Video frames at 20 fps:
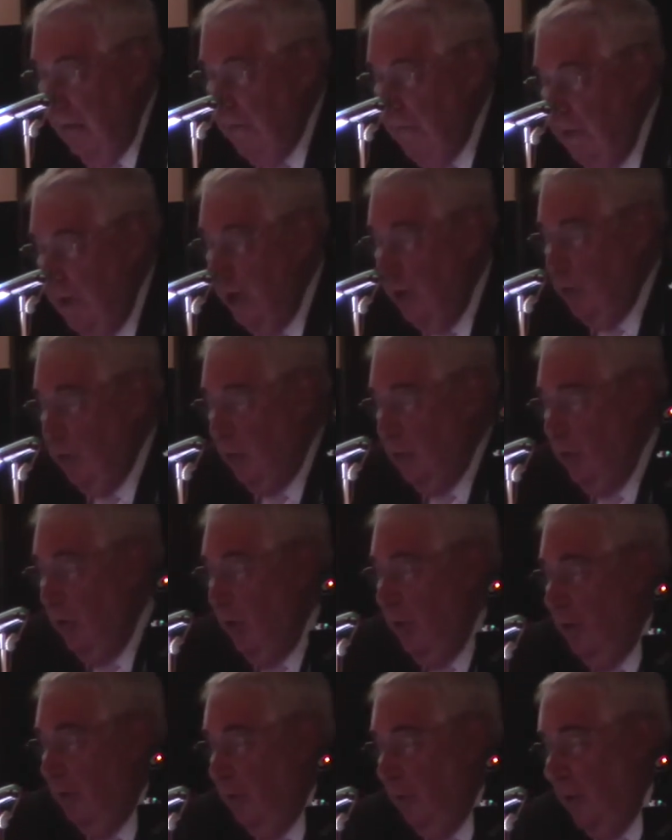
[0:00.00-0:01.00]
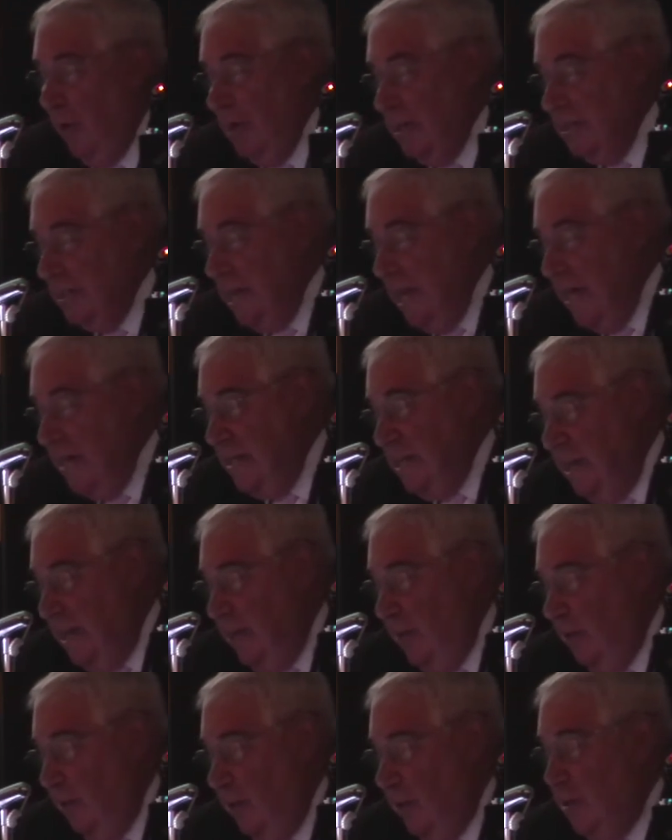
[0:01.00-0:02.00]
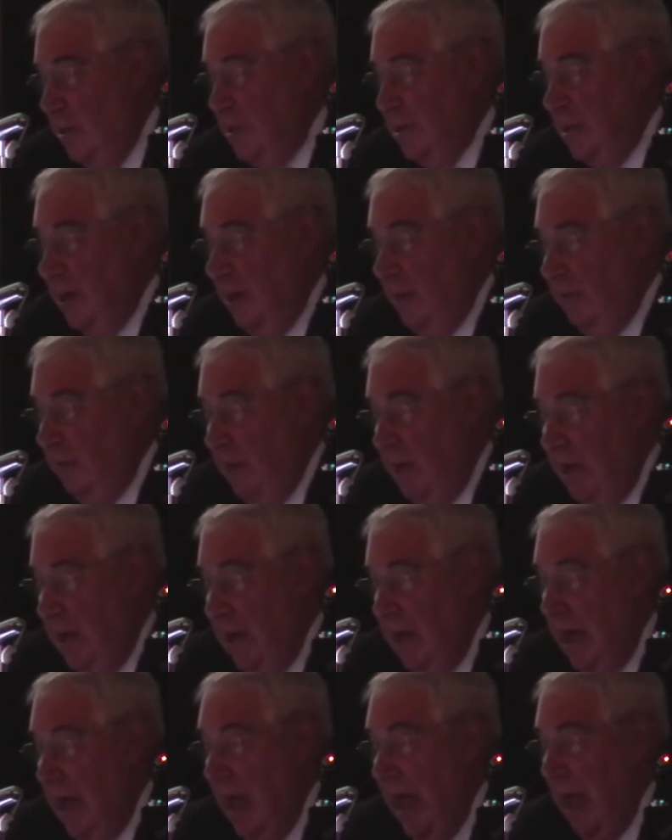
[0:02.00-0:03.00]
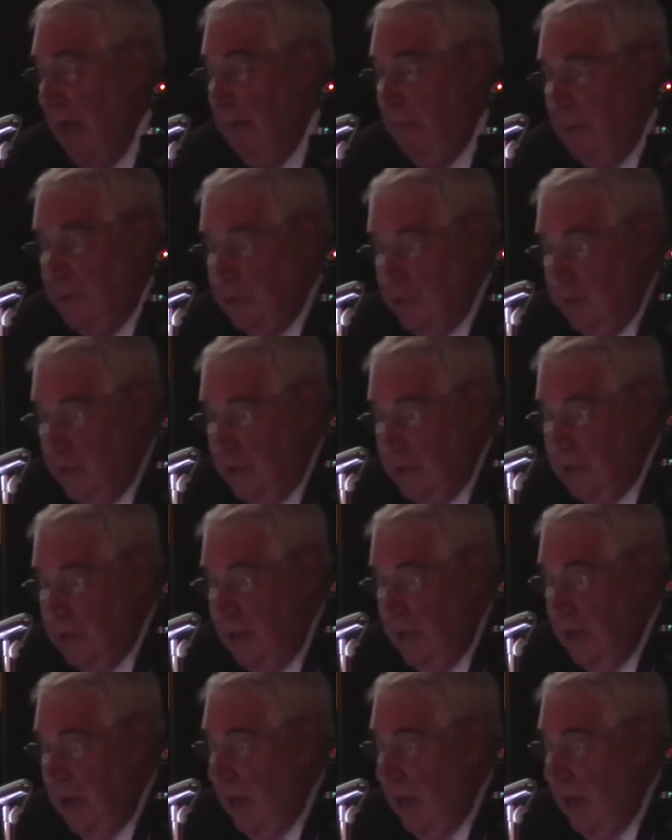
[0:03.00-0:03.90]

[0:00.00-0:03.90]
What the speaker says: a vehicle for his 19-year-old discovery and mistress,